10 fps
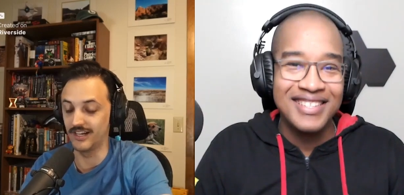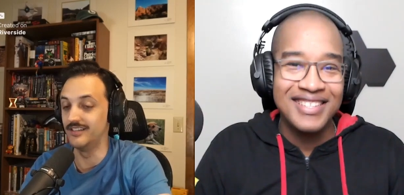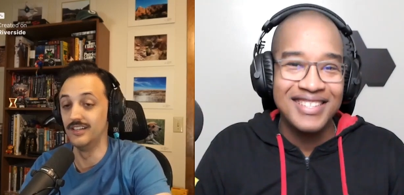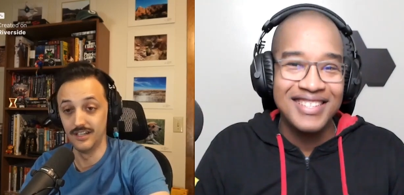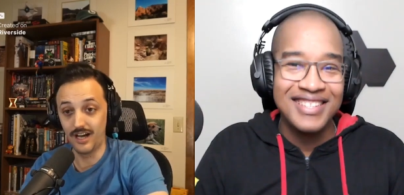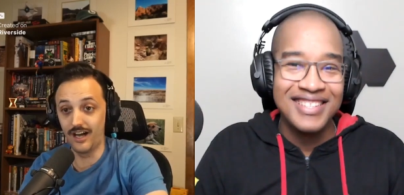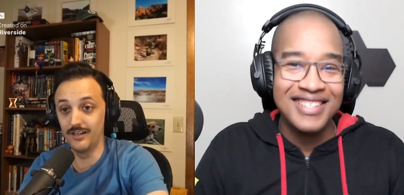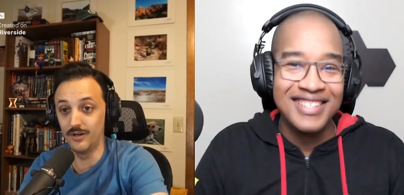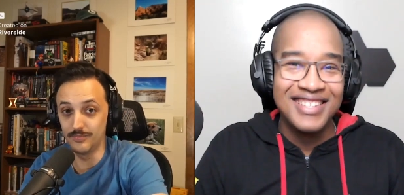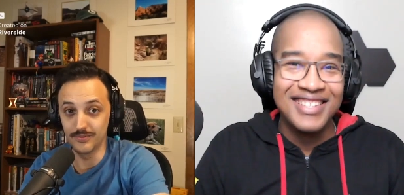Speaker 1: i i
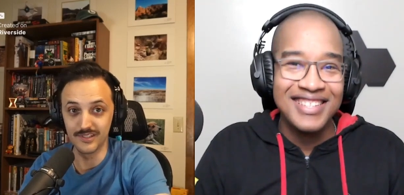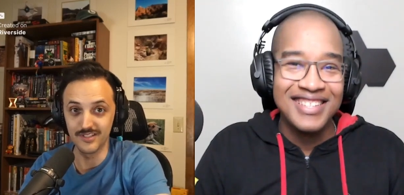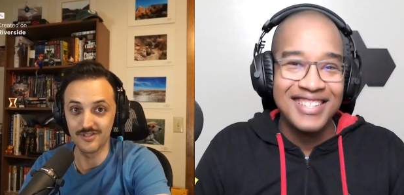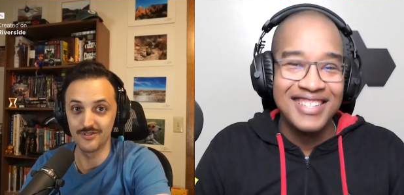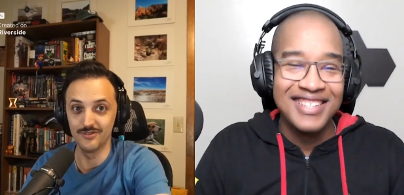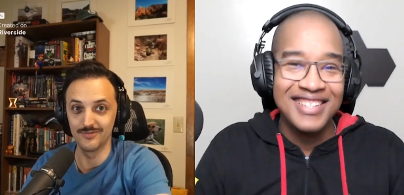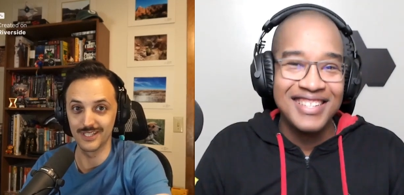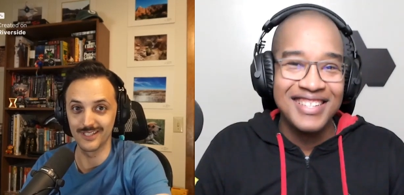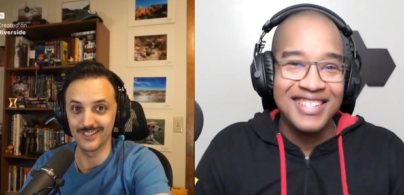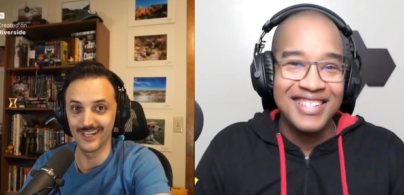hope pretty soon we
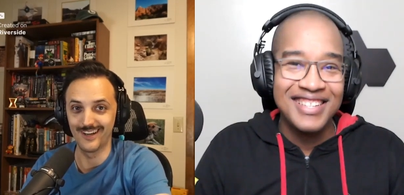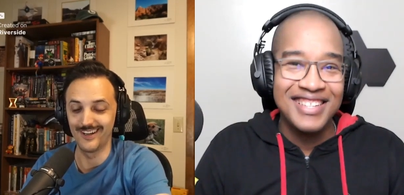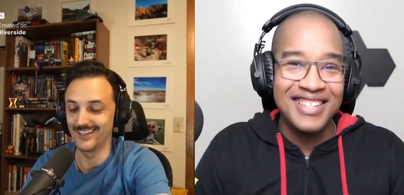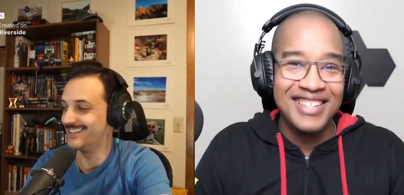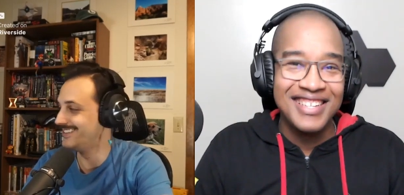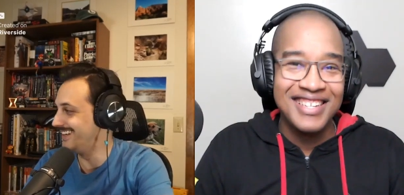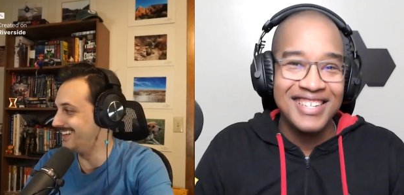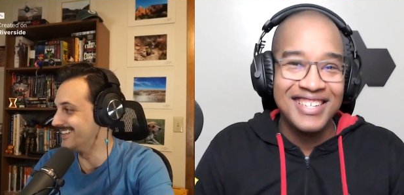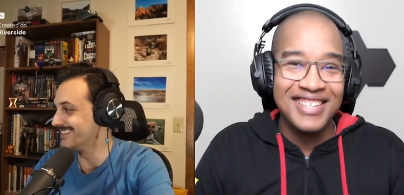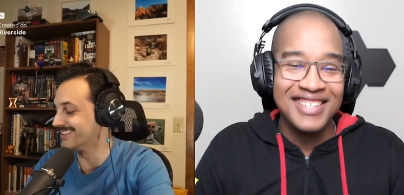can get on it
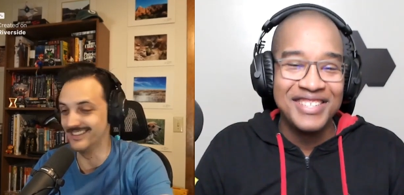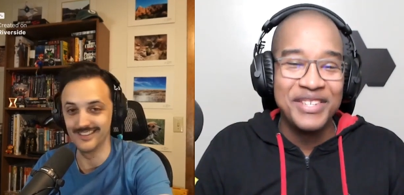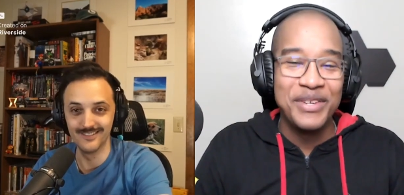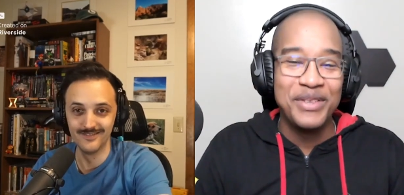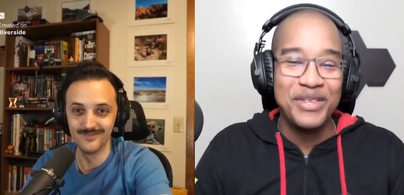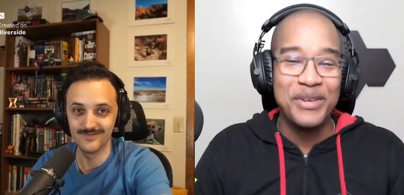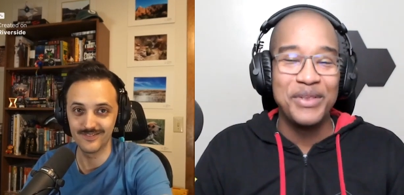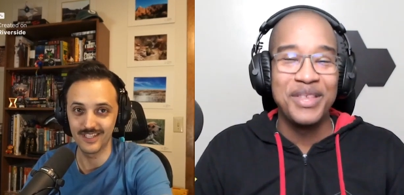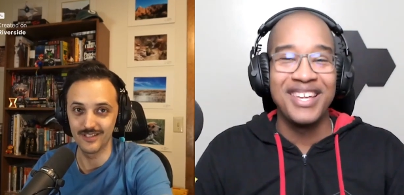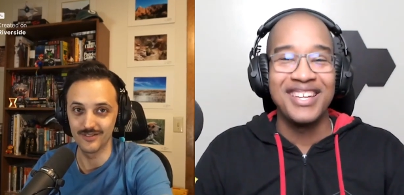and uh do, do
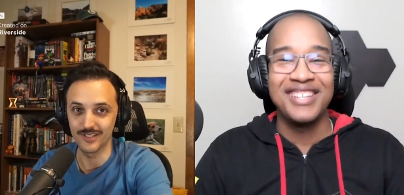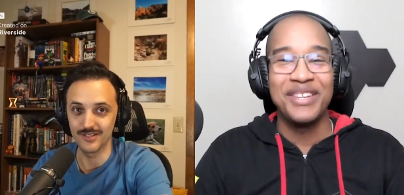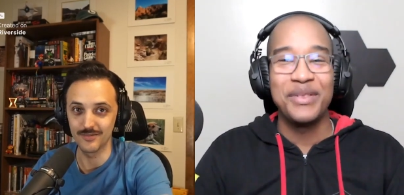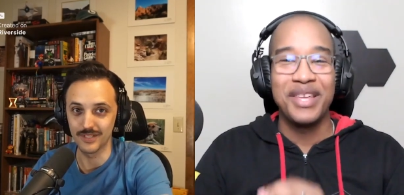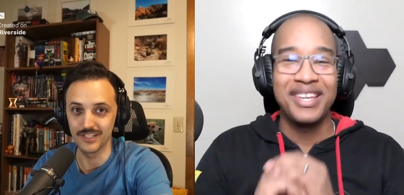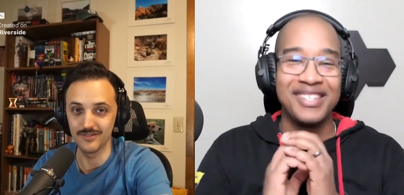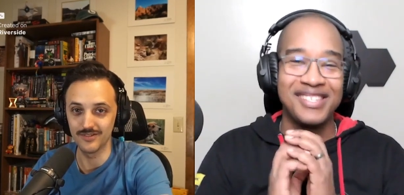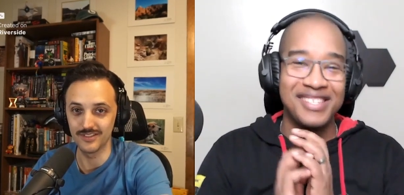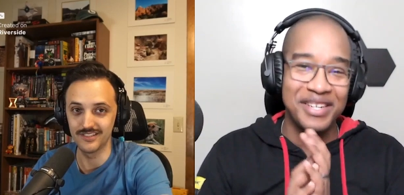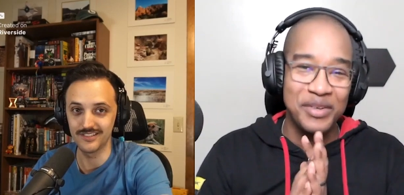you, you think know, do you think
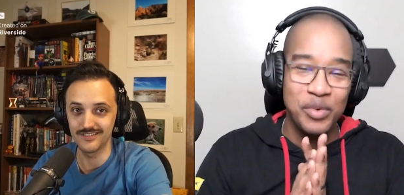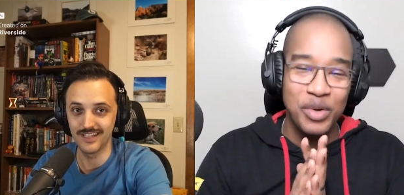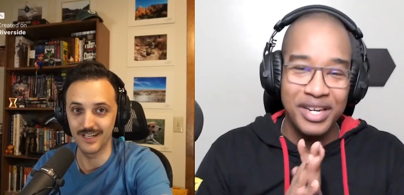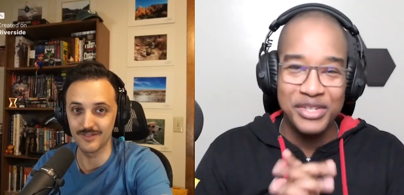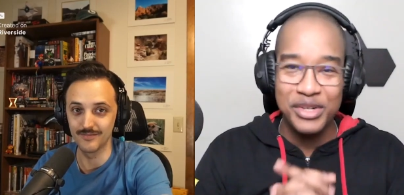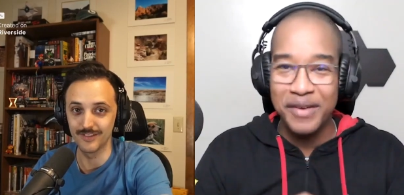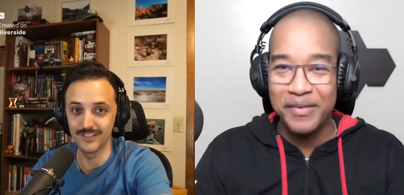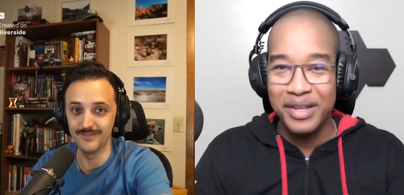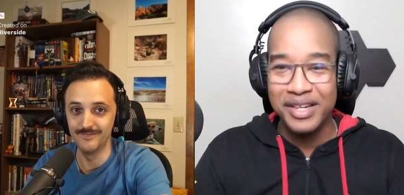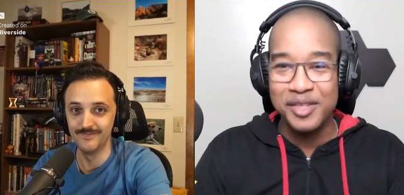it's in, uh, one that you're fun.
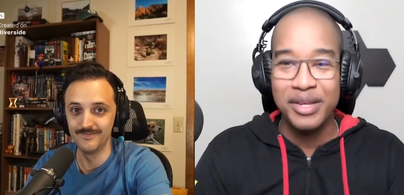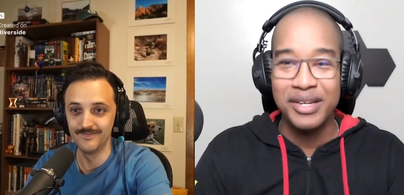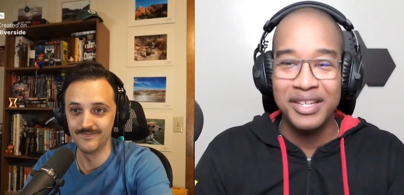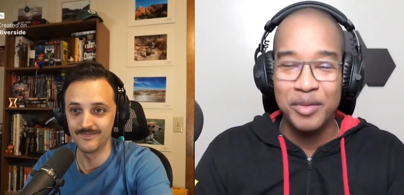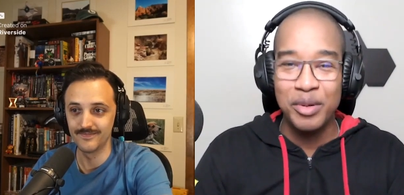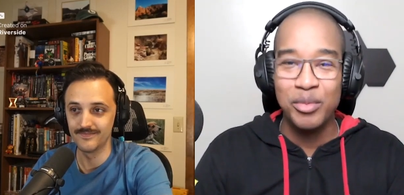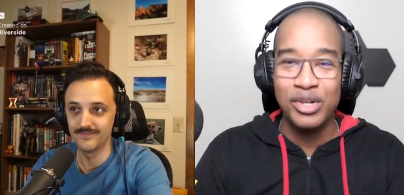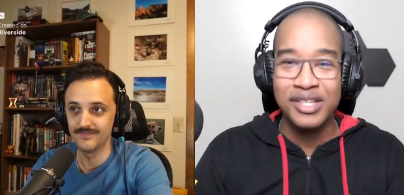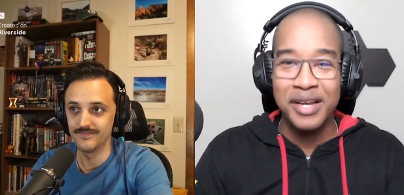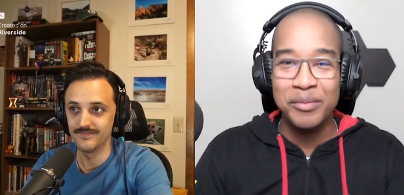definitely
Speaker 2: going to spend a little bit
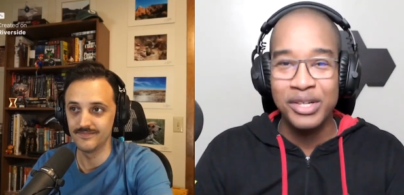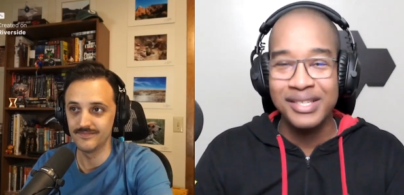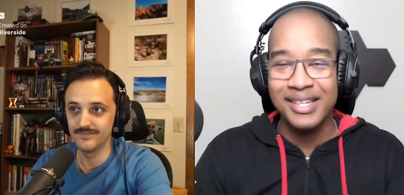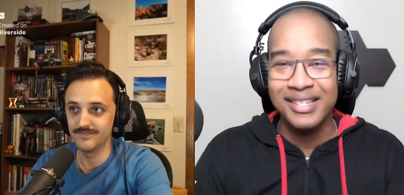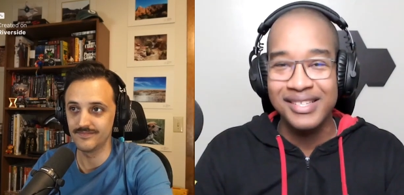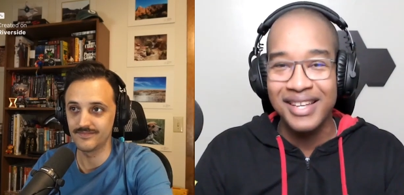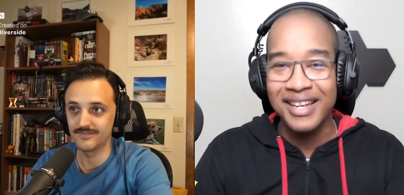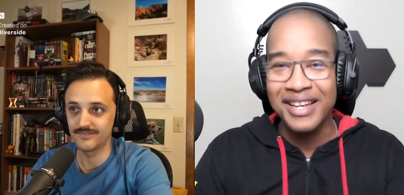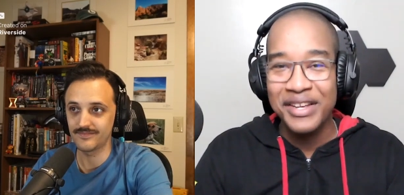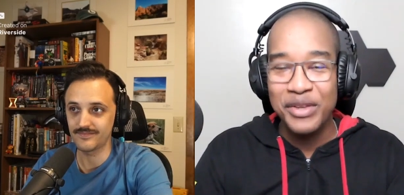more time on since
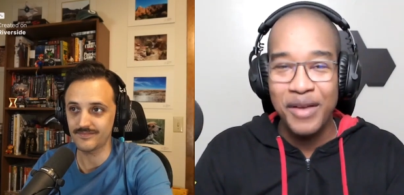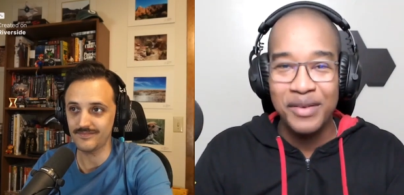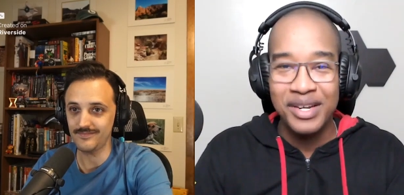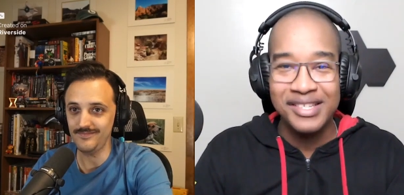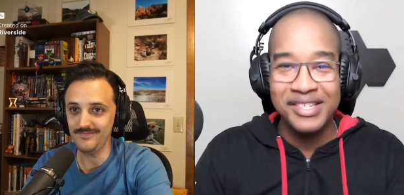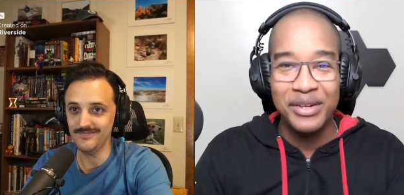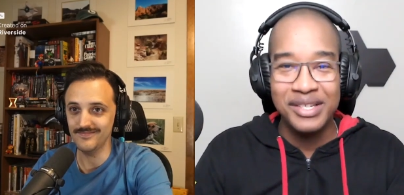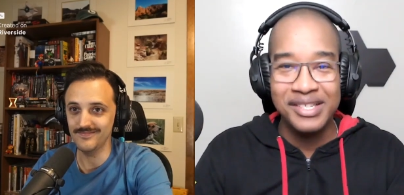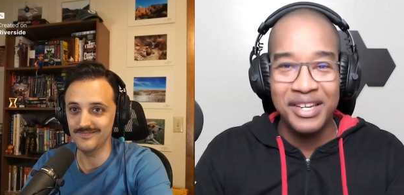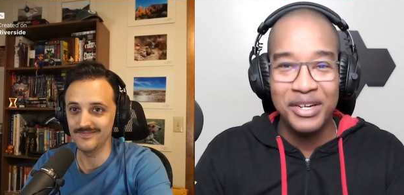you haven't
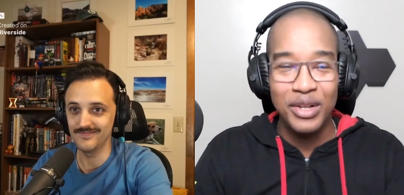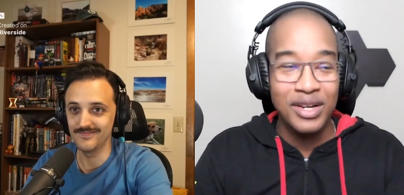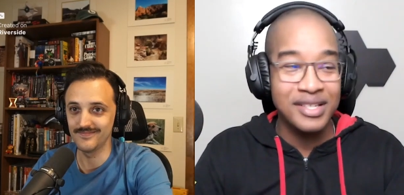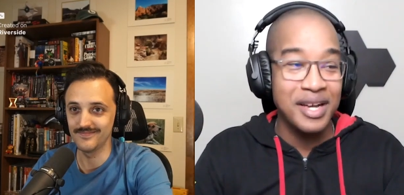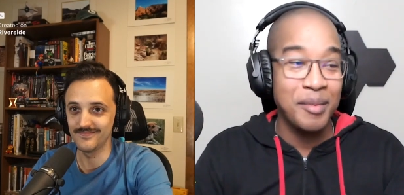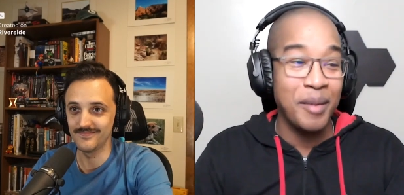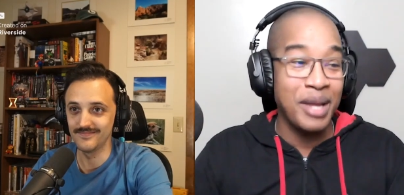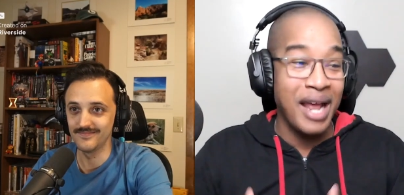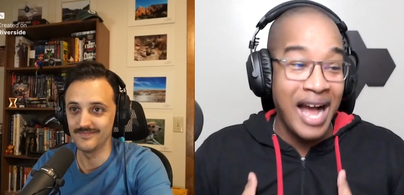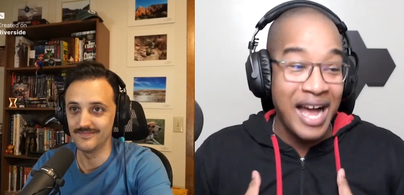necessarily seen in a long time i
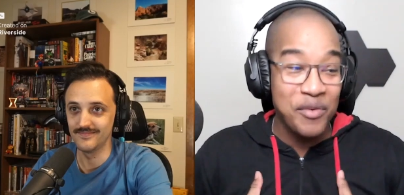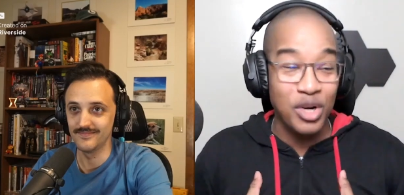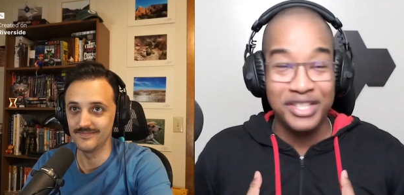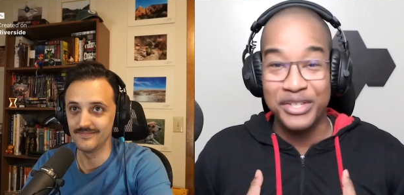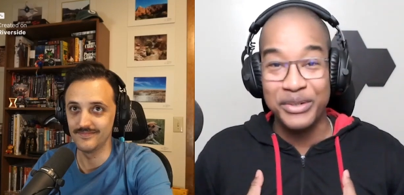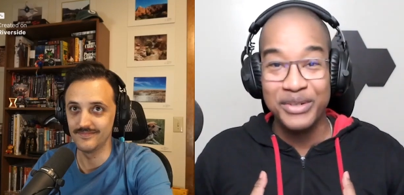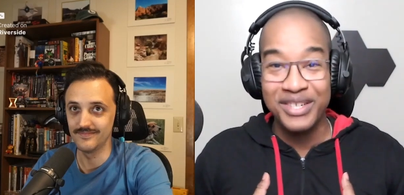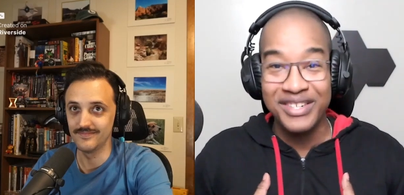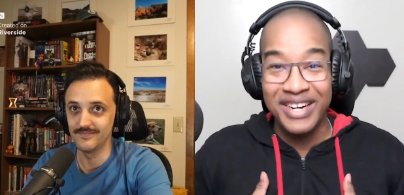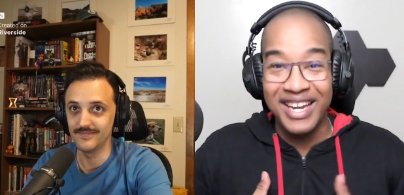mean i want
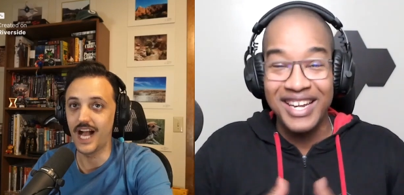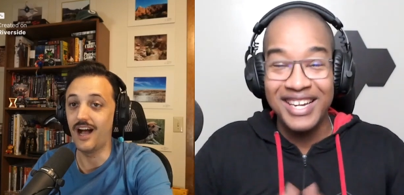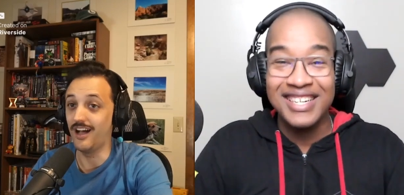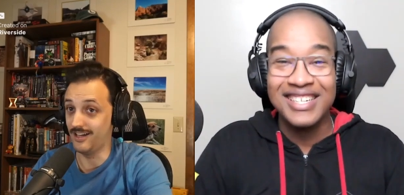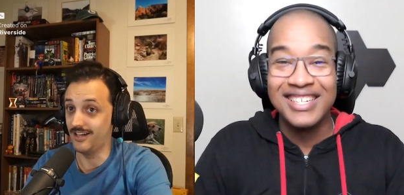to right